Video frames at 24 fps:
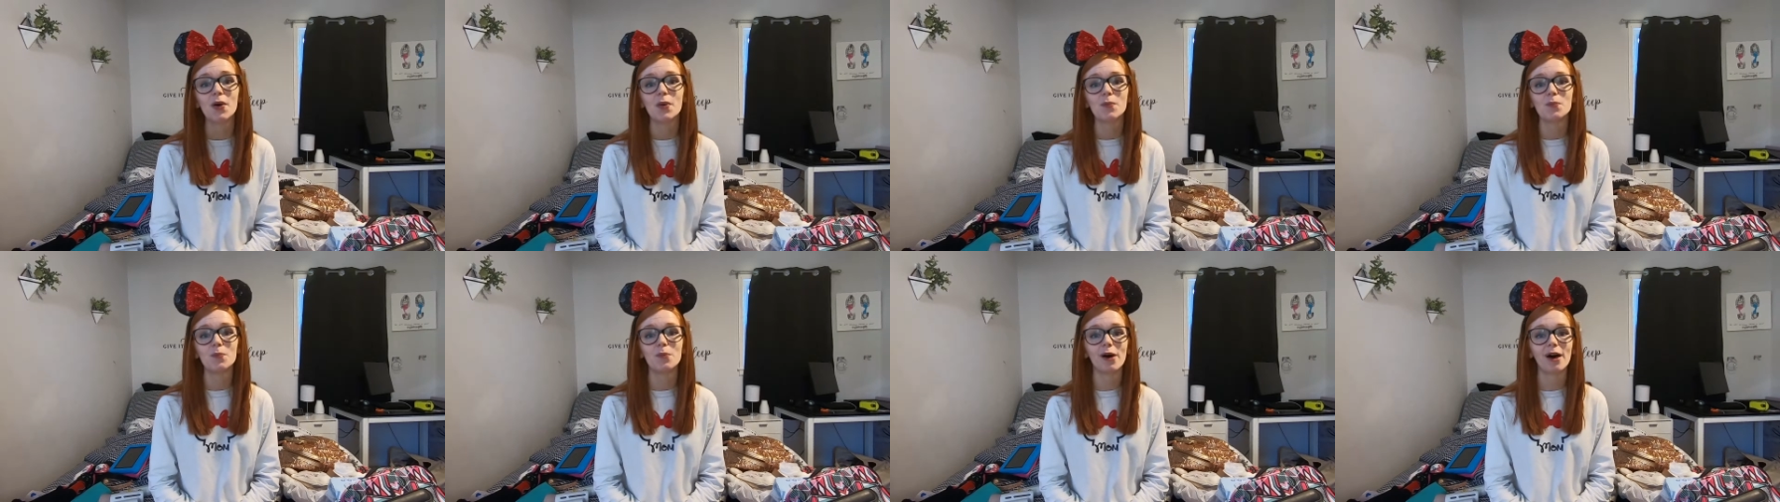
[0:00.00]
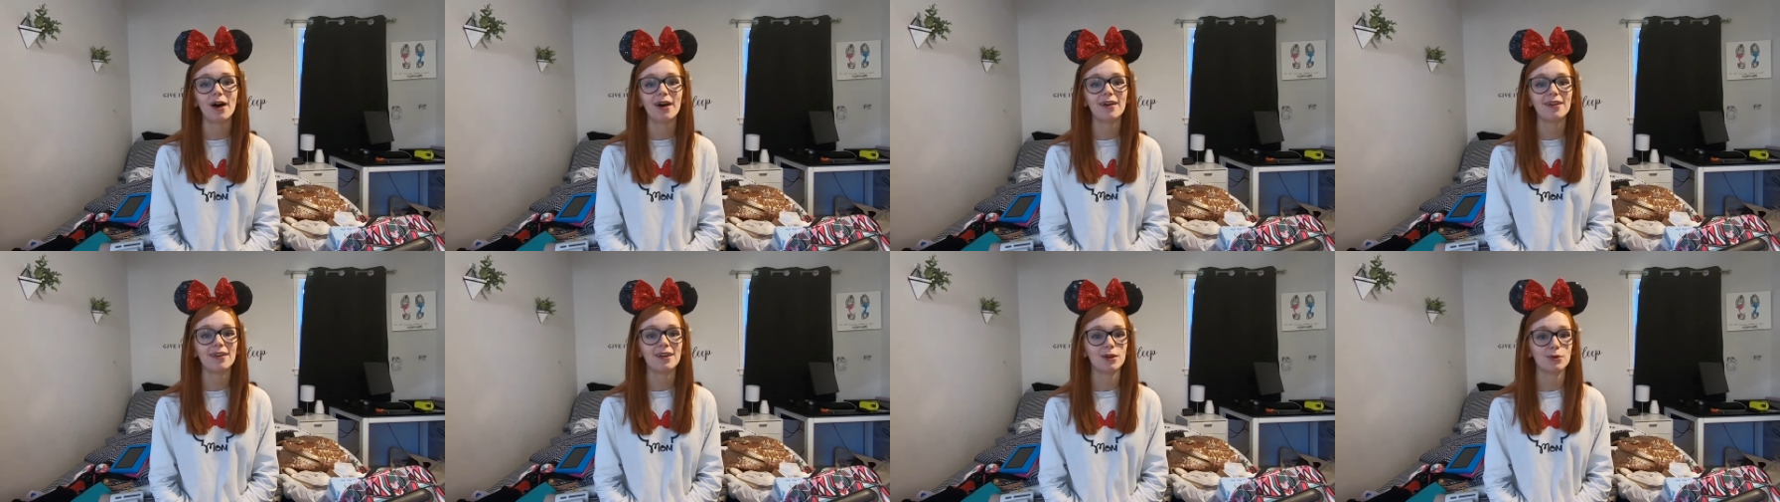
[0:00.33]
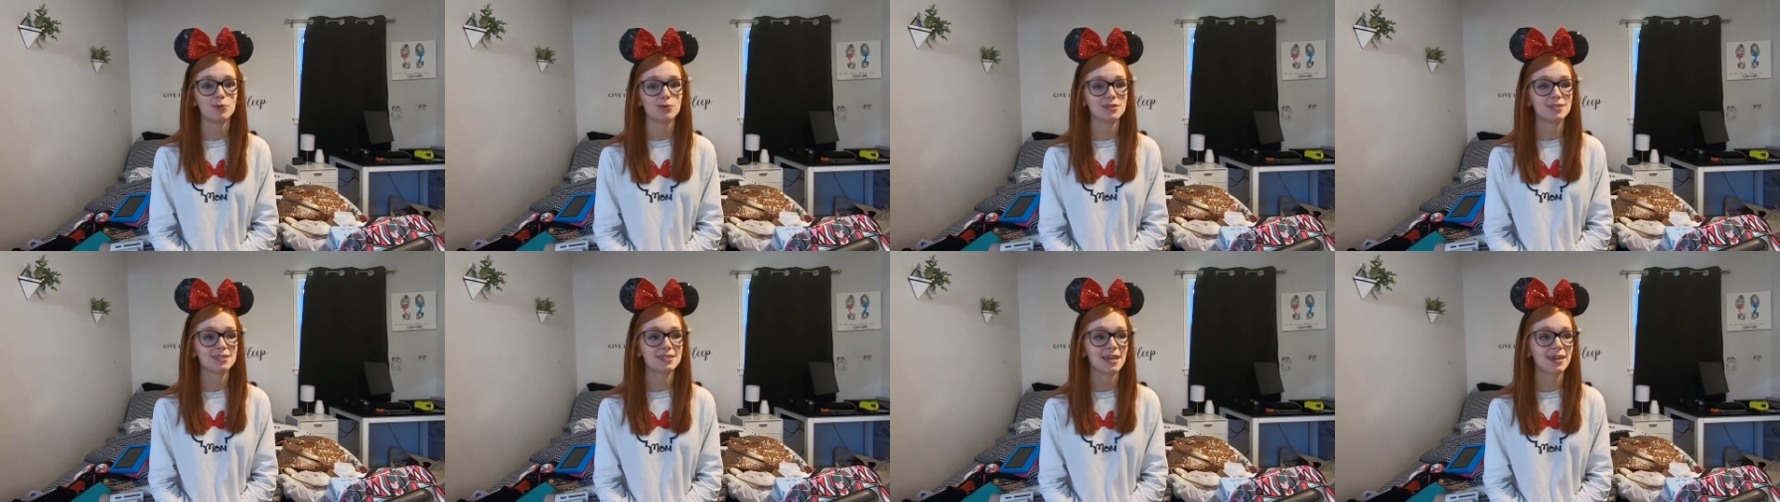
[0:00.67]
but it
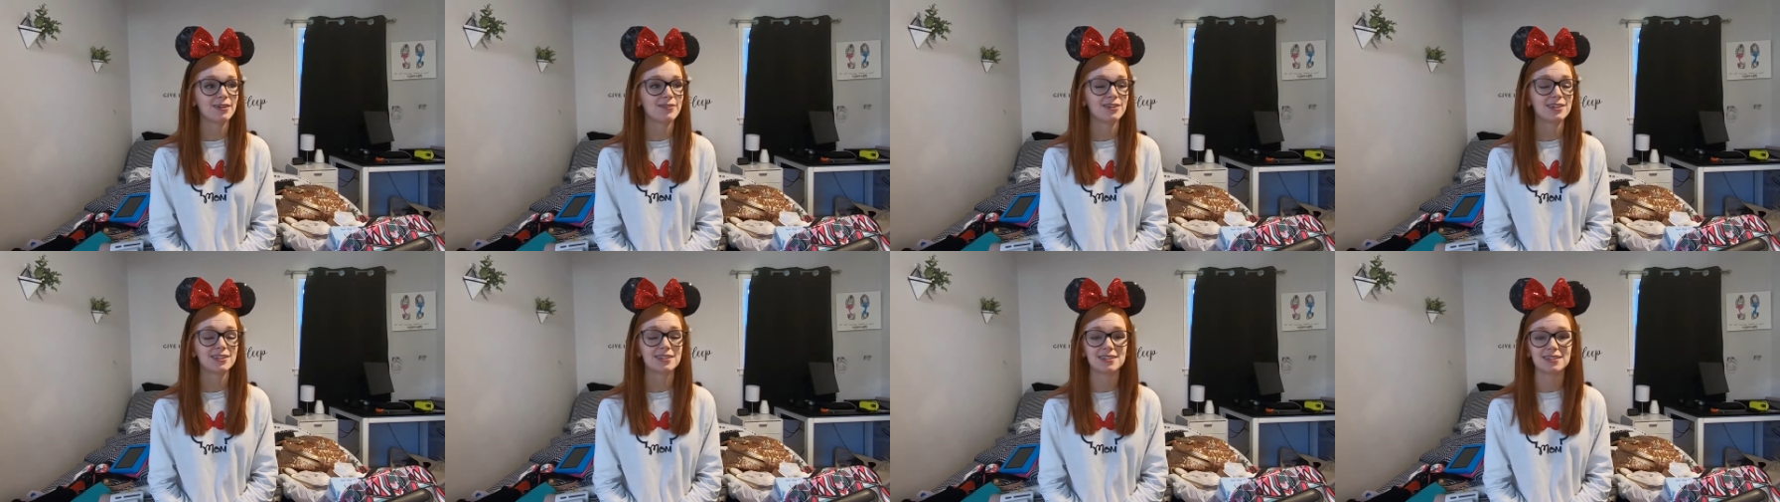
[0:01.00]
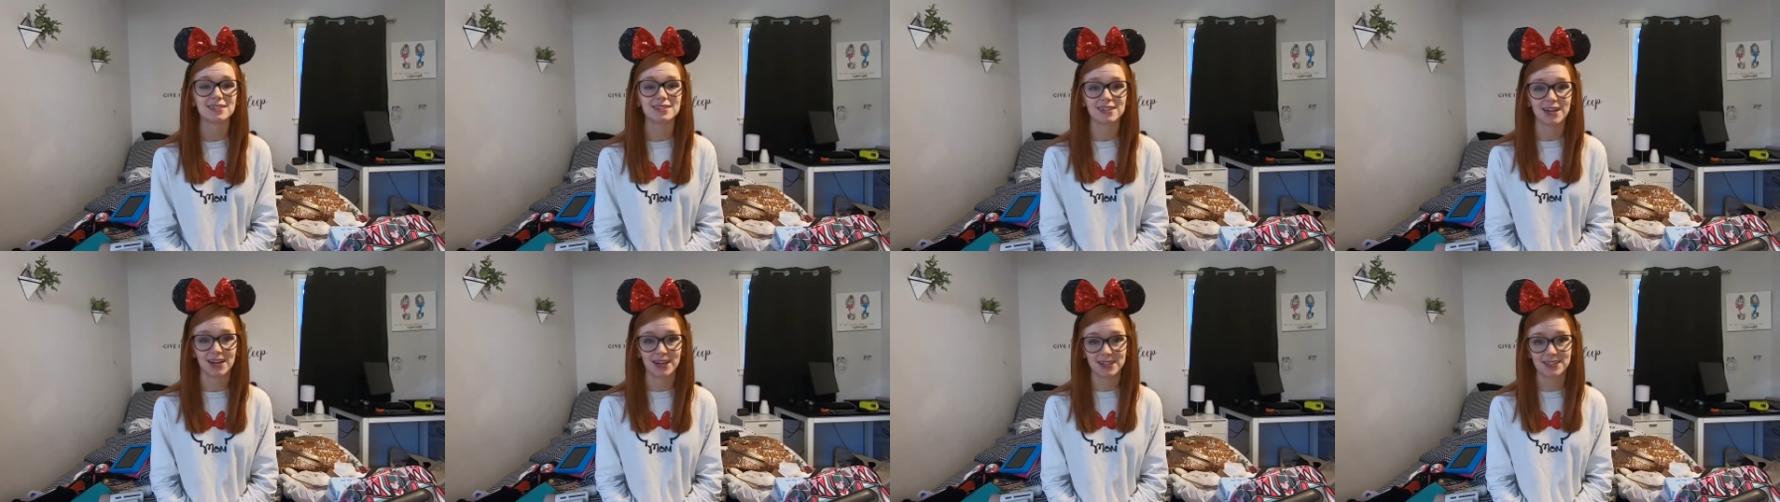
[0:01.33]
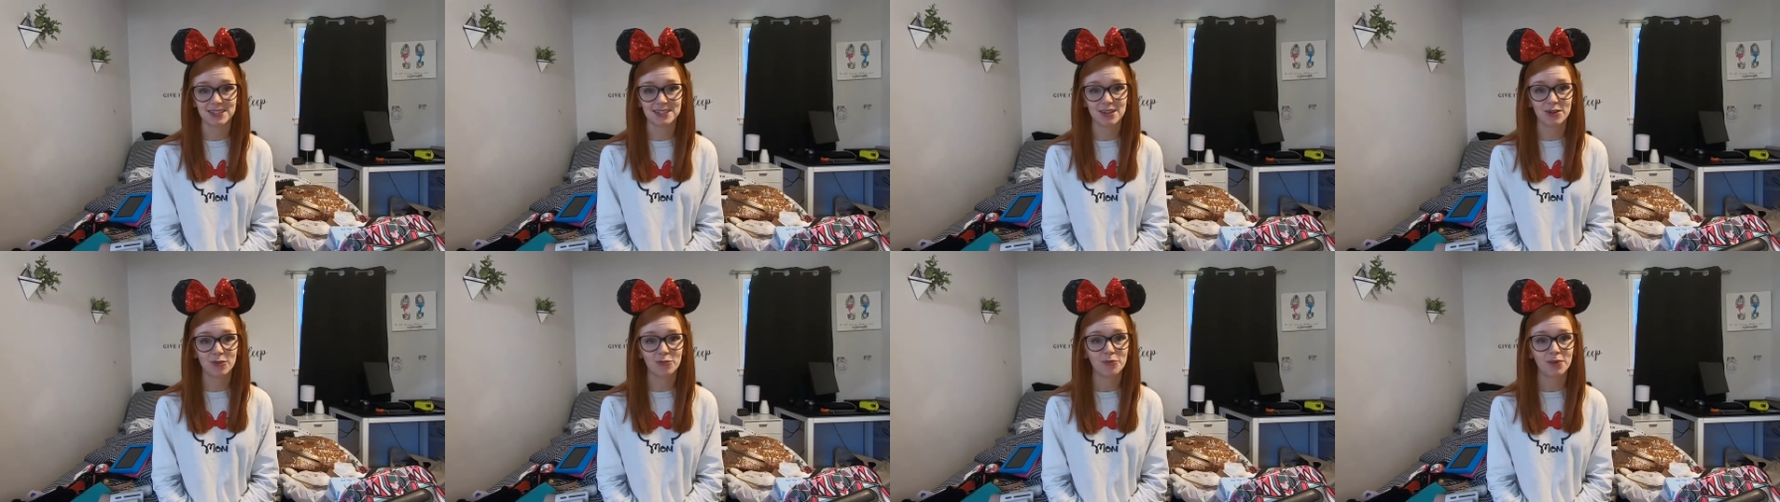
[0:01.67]
will save us
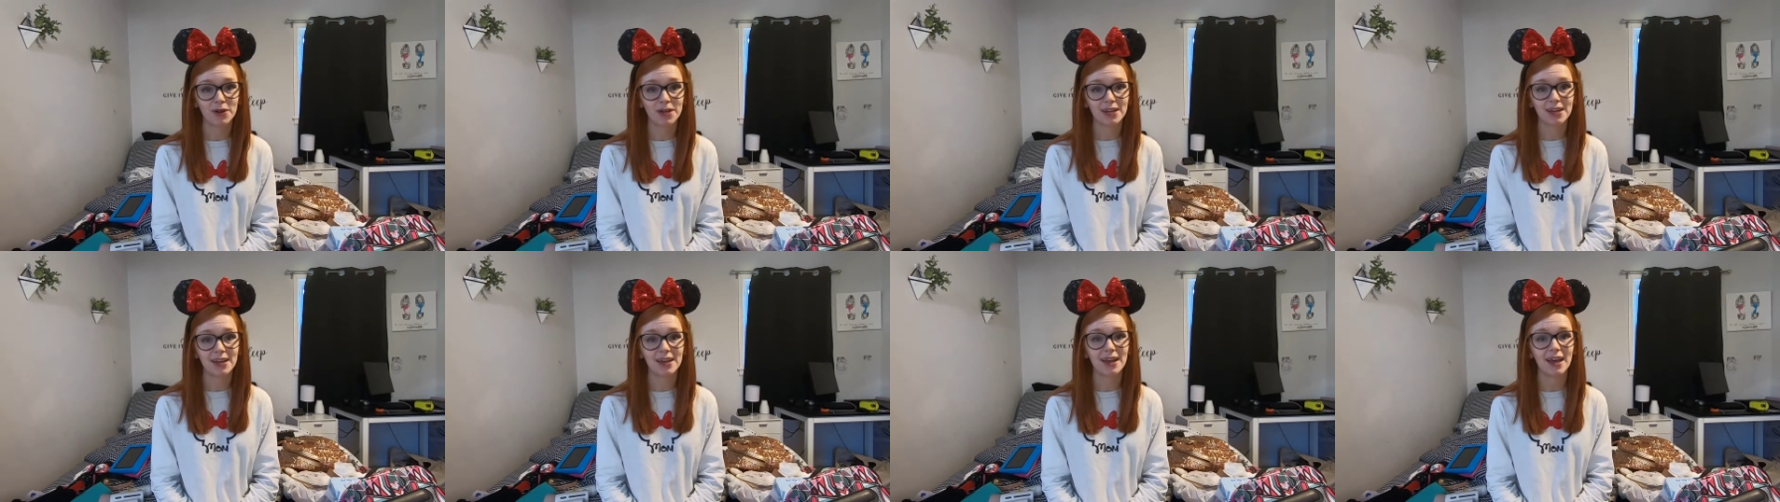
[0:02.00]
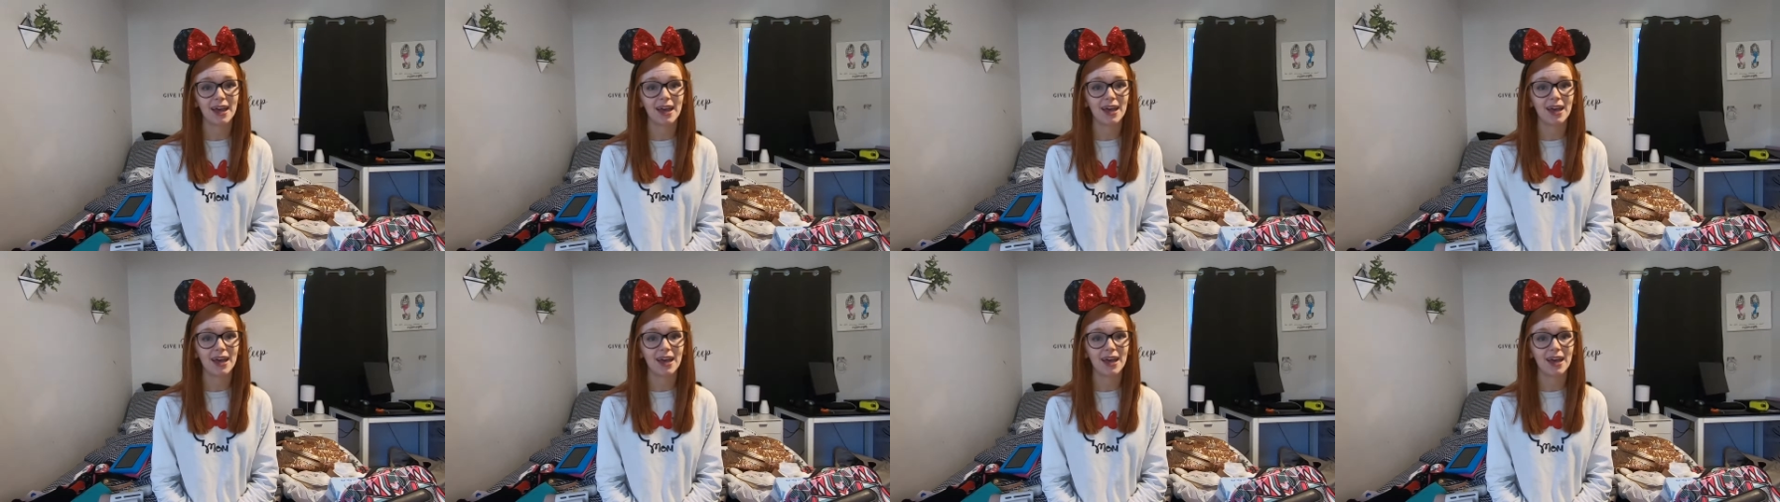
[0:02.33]
tons of money,